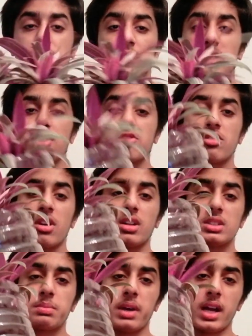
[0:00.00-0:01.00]
in a
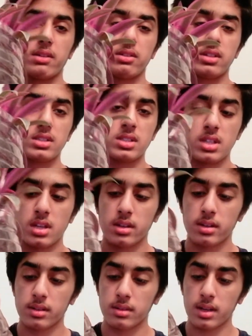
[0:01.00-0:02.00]
transparent
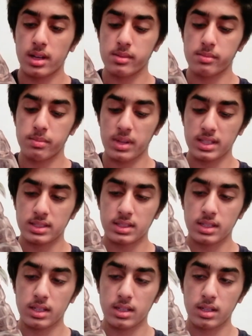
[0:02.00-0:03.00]

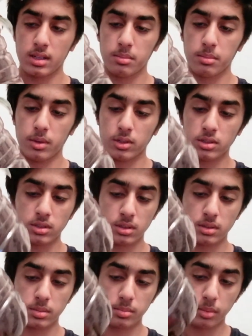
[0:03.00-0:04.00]
plastic
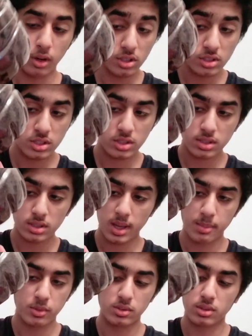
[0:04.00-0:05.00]
bottle pot,
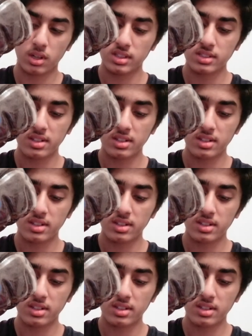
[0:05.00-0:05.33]
I'm going to call it